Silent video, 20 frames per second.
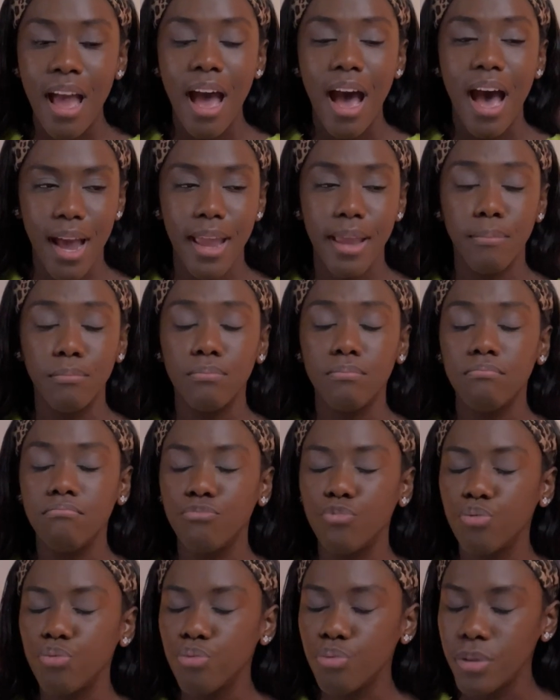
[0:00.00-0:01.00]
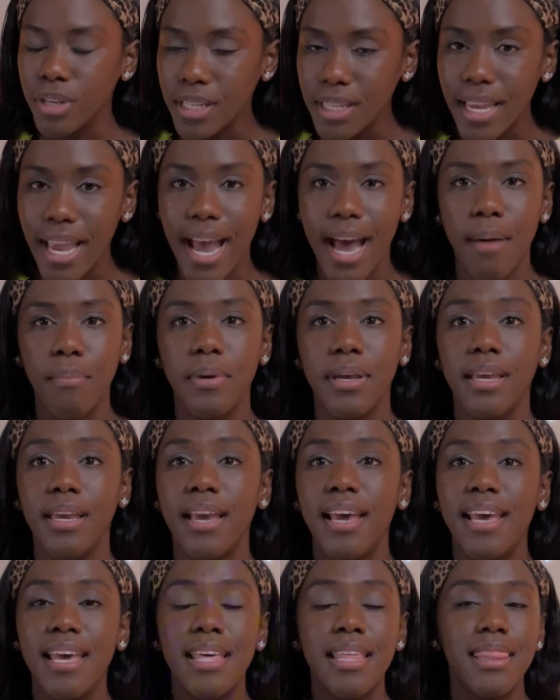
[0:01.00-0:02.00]
I am really happy
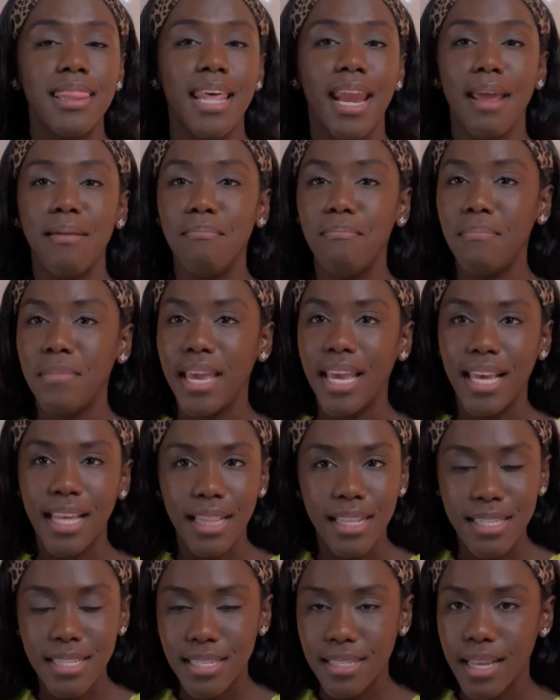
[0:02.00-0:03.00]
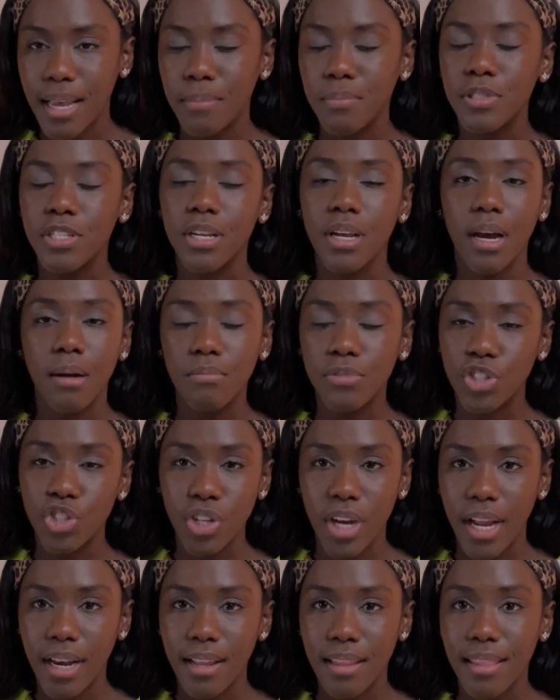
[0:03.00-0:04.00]
that I made the step to come to
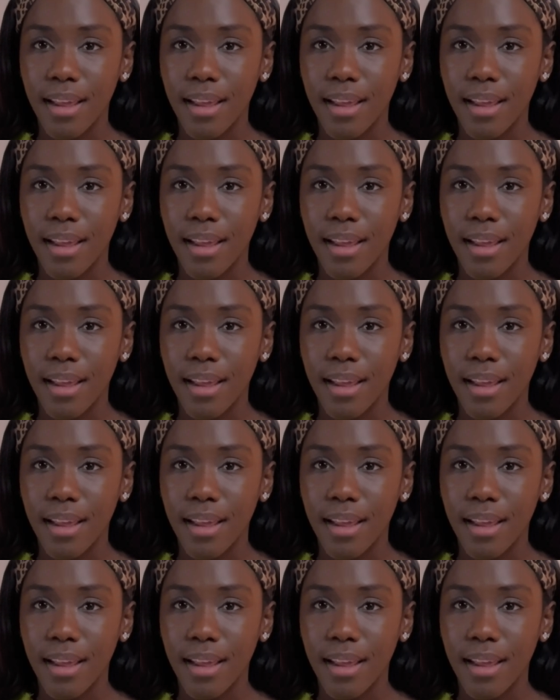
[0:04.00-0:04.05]
China,